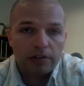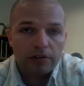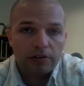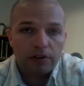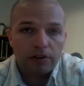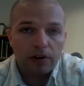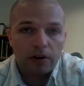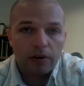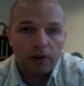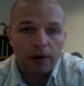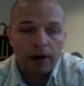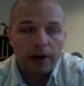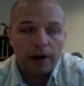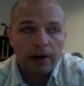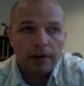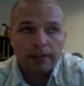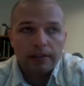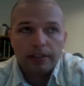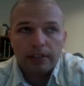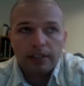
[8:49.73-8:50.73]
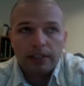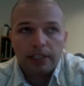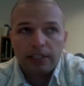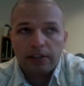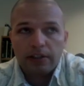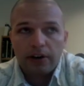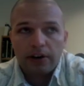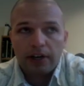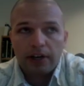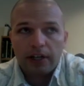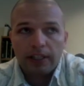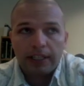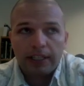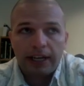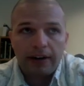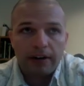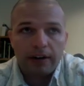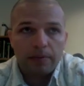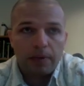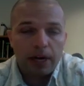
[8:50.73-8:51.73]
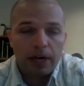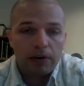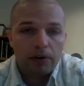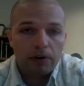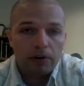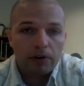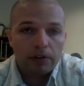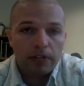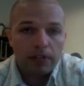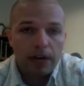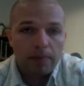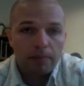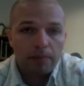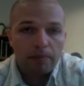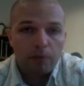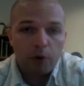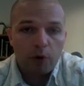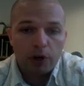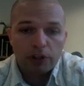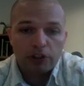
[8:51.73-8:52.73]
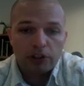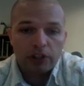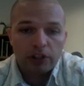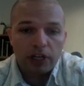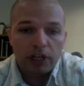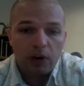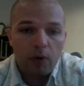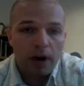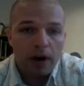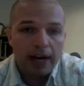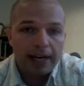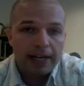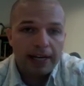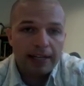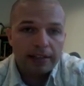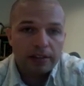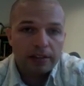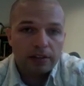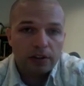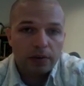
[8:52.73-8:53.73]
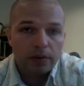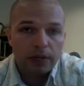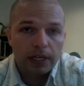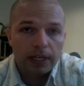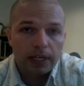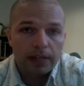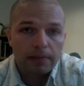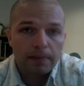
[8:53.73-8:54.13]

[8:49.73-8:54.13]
So since he's already on the county payrolls, I'm questioning why he isn't doing it.